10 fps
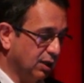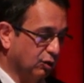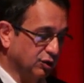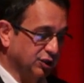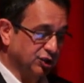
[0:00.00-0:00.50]

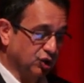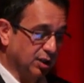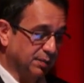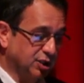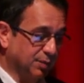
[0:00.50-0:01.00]

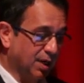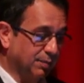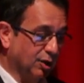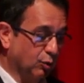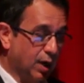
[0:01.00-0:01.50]
Cross-sectional imaging may
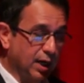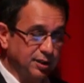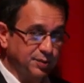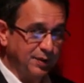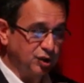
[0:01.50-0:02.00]
be required,
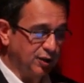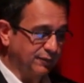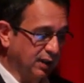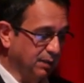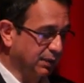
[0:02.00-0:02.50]
especially
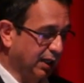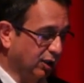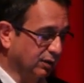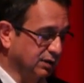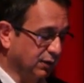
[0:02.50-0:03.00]
if they're
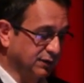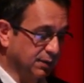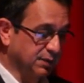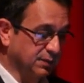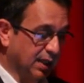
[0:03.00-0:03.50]
complaining of
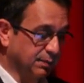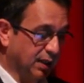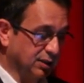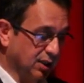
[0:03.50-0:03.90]
symptoms that may